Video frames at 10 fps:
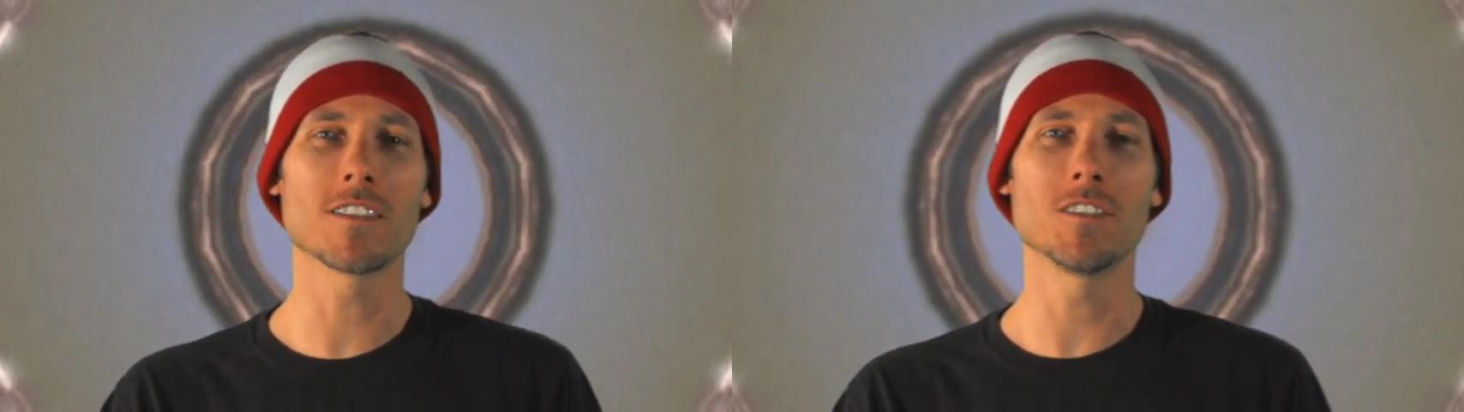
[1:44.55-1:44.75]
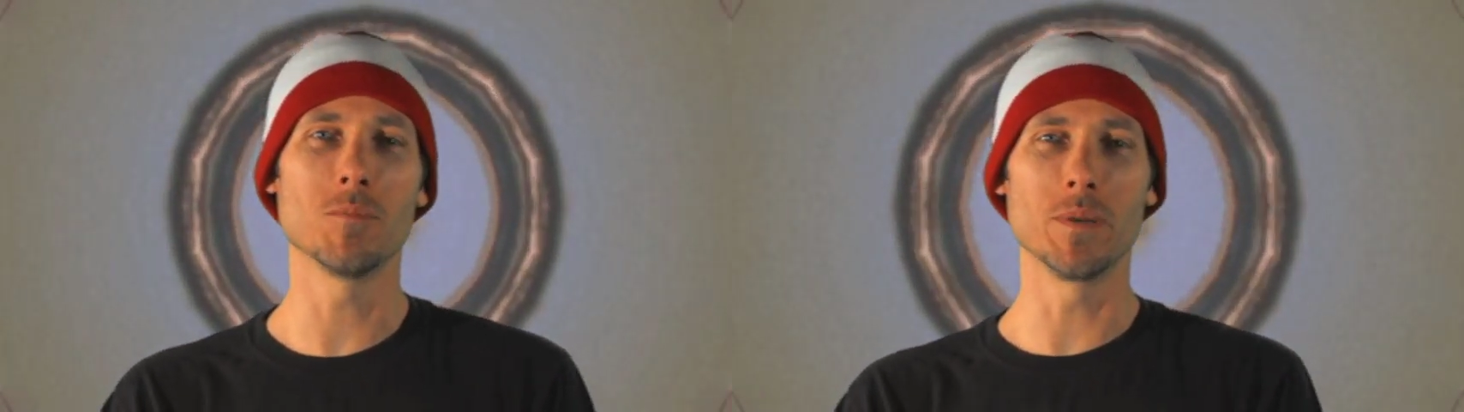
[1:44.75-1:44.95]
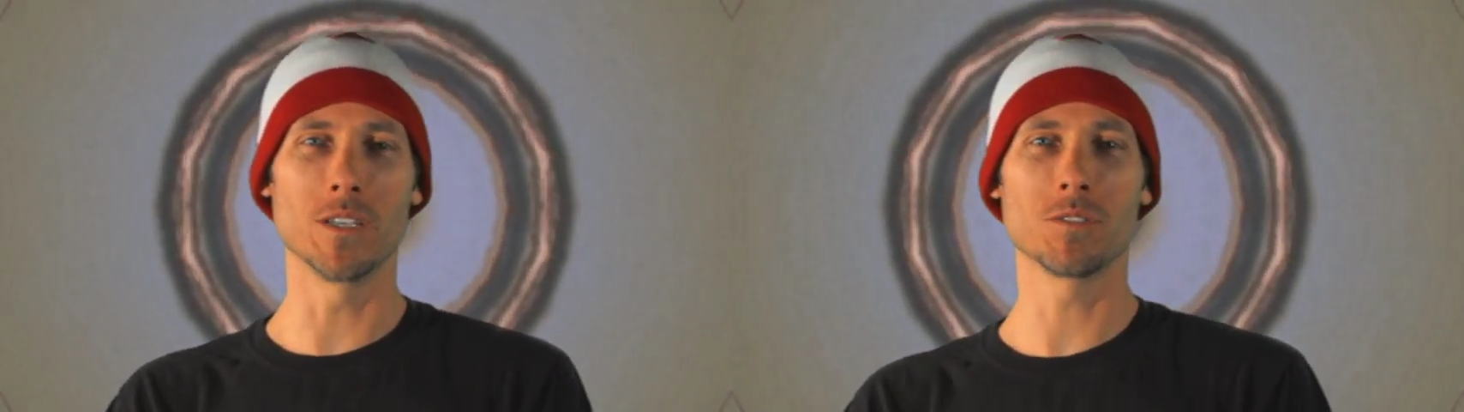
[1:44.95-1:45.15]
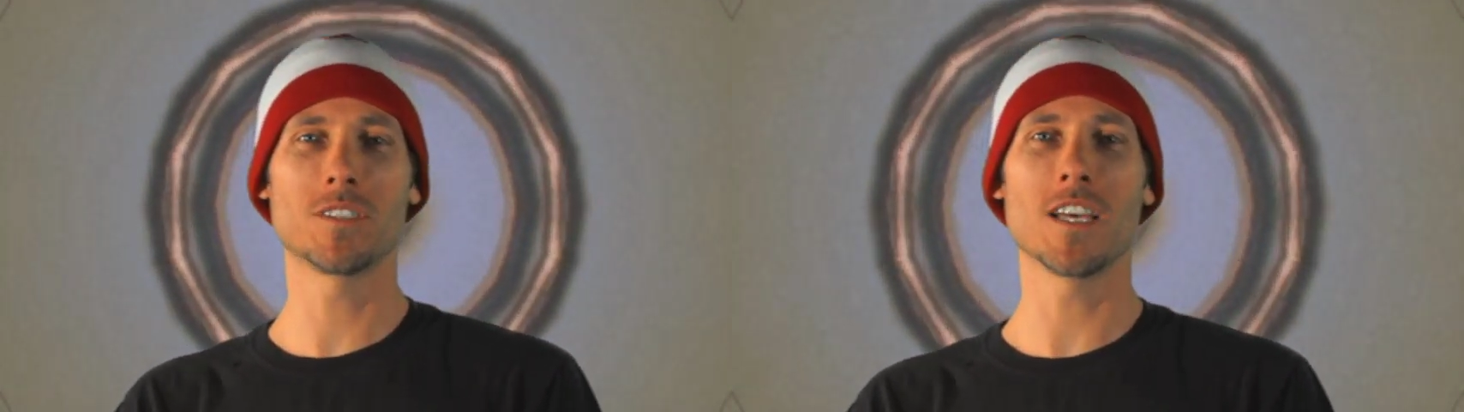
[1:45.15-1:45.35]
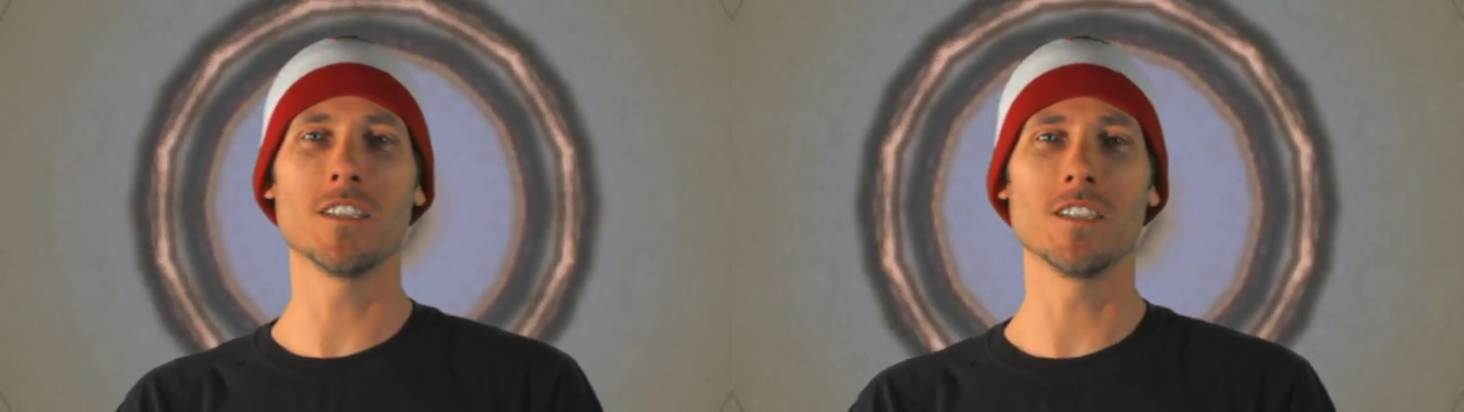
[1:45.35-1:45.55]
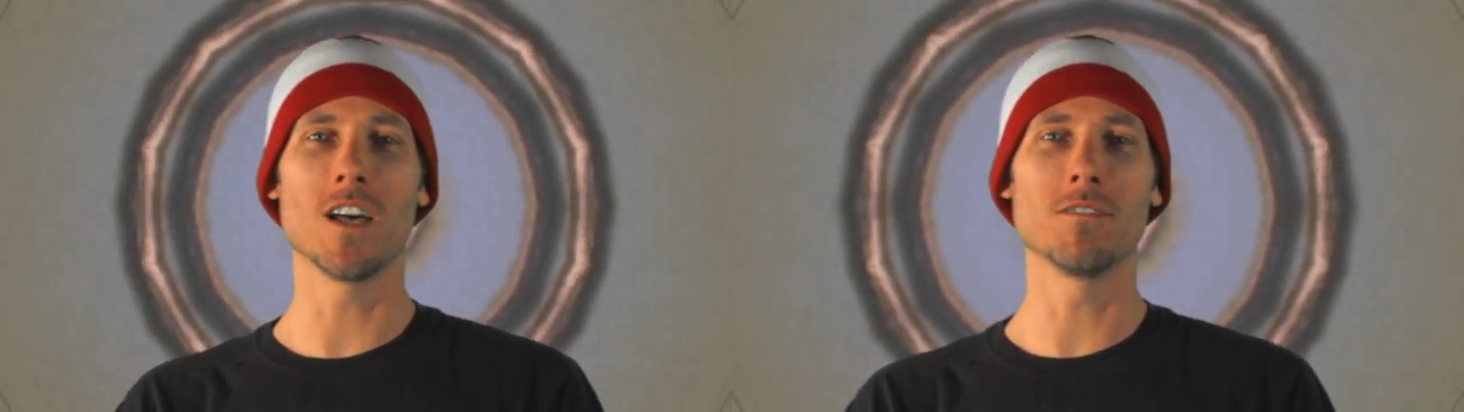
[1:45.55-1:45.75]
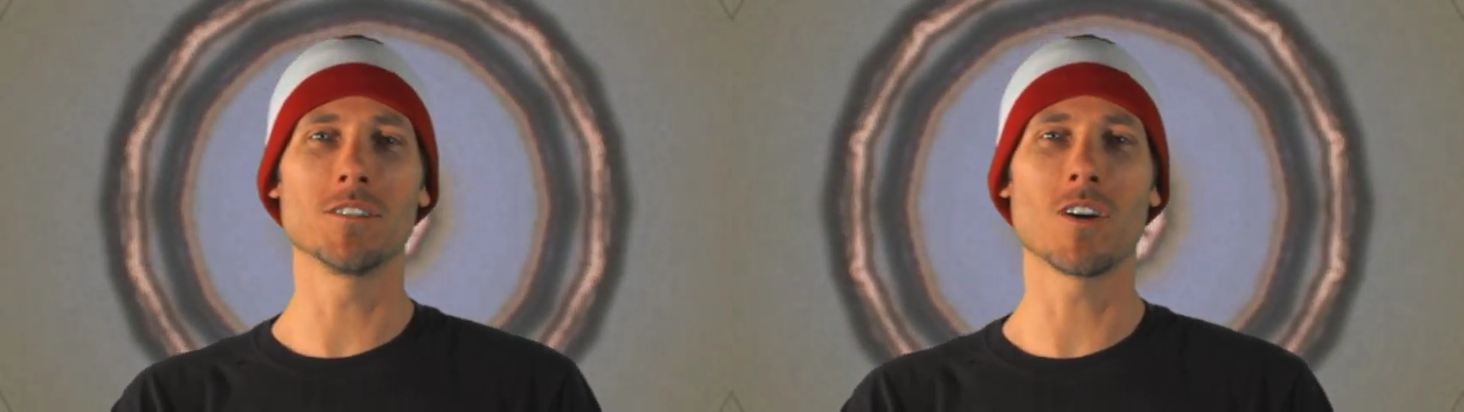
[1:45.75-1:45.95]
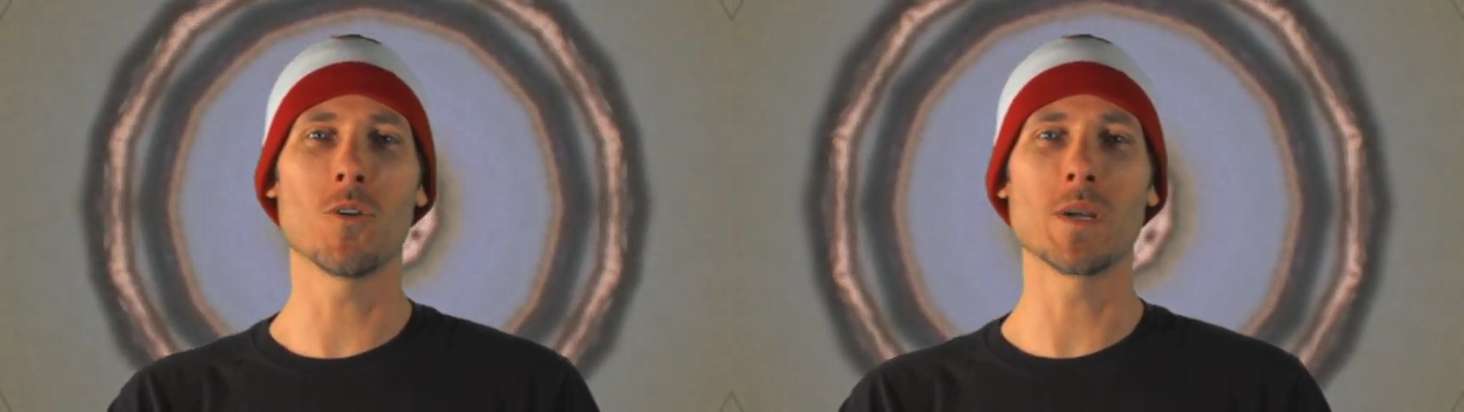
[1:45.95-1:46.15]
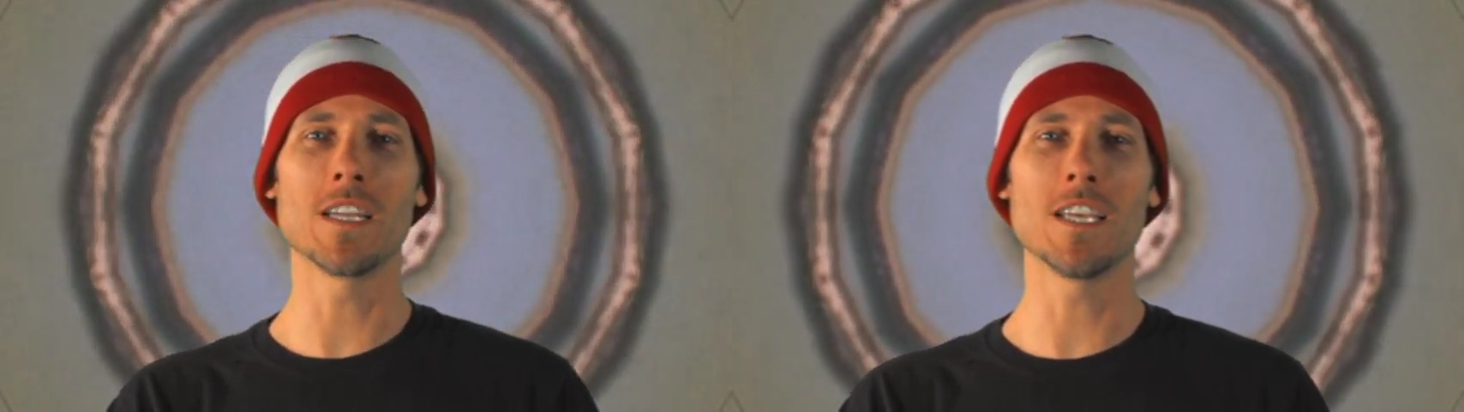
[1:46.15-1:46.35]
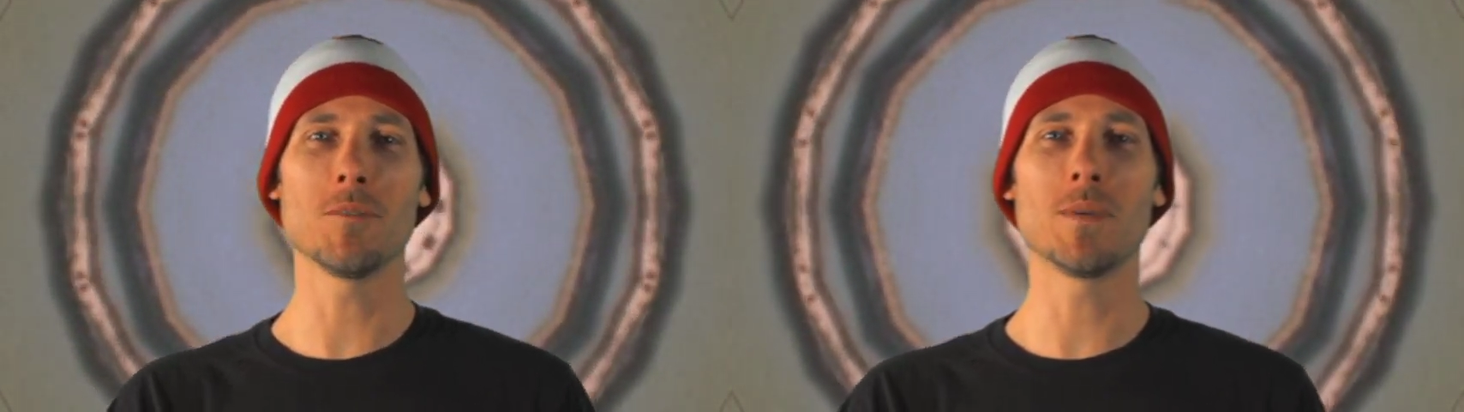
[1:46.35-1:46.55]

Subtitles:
that the Beatles said that love is all we need,